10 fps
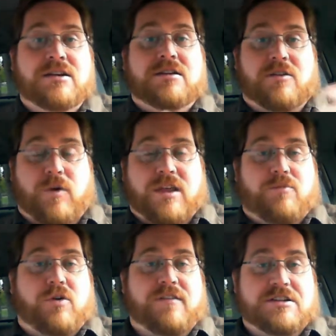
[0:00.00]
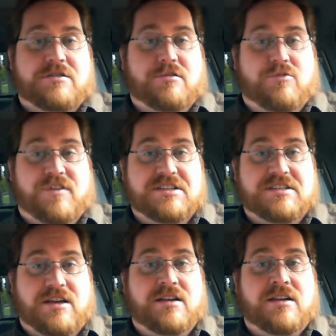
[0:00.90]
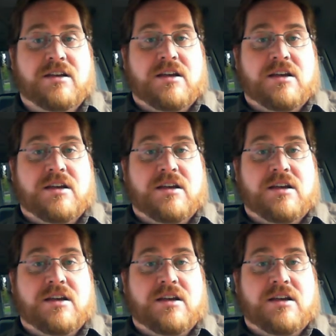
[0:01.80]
the way the previous 2 movies did.